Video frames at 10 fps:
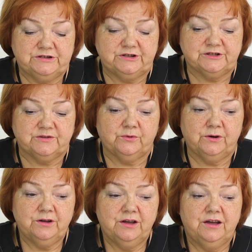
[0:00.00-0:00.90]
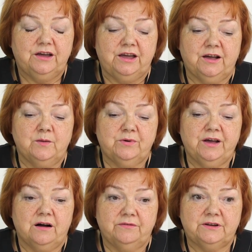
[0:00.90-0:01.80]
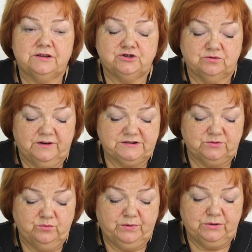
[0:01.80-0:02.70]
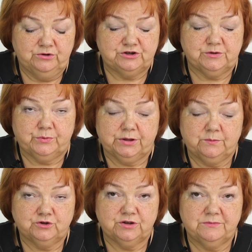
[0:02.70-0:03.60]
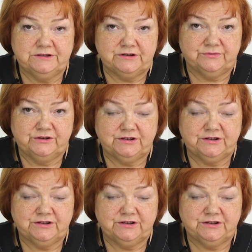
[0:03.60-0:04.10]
Having bought the course, you'll be able to make fly zippers in the garments you sew.